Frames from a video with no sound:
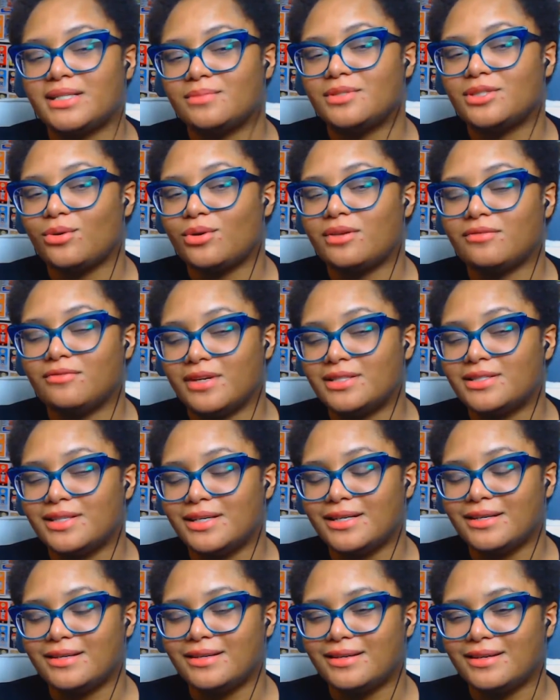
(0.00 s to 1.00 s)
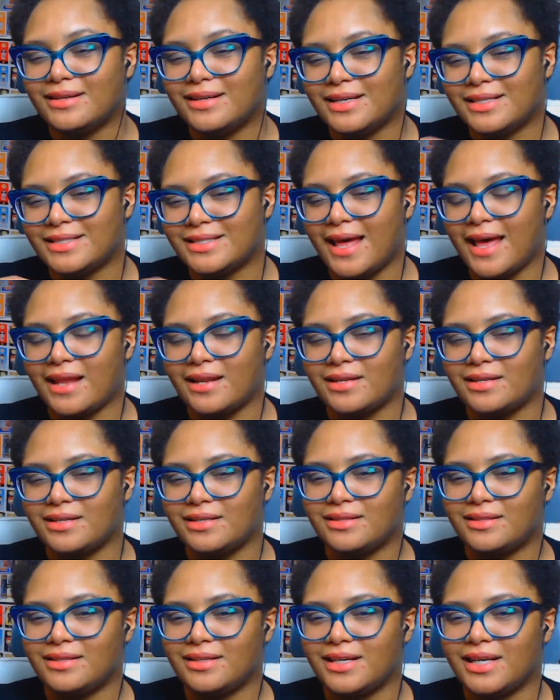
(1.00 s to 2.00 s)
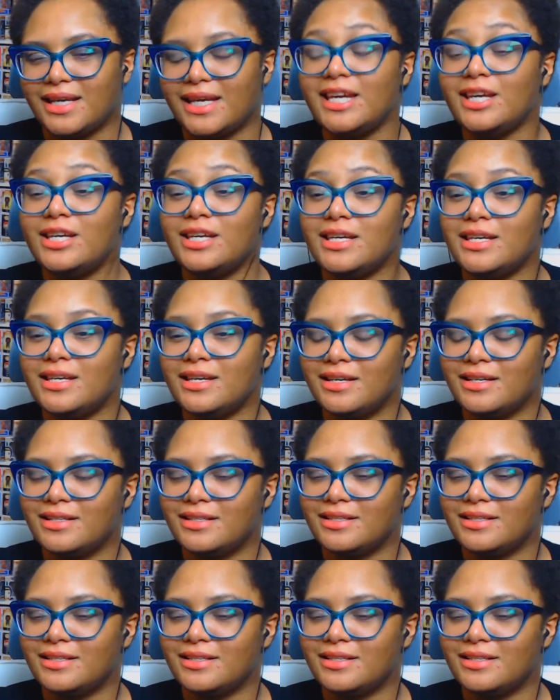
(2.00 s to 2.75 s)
him so convincing is that he